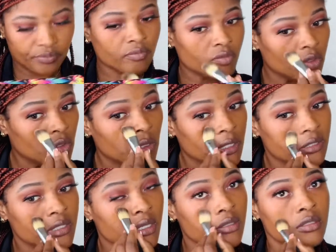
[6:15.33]
The only
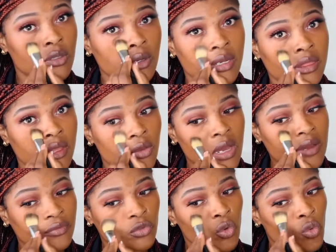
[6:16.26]
thing you have
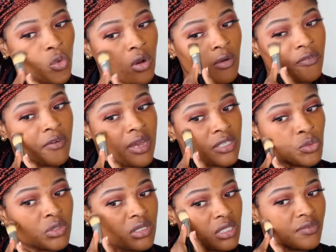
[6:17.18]
to work fast with
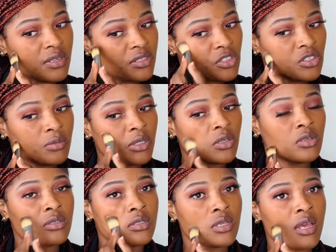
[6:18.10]
this foundation
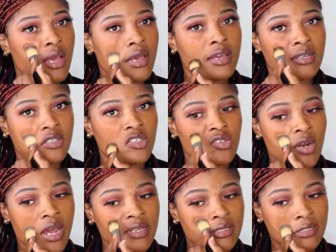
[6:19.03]
because it
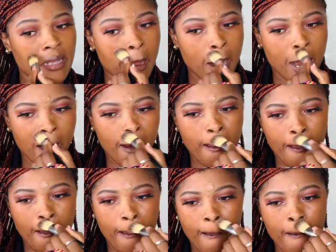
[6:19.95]
dries down
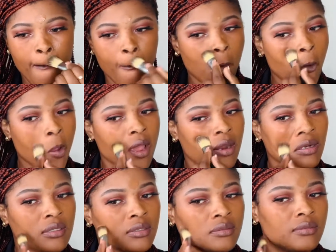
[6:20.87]
quickly.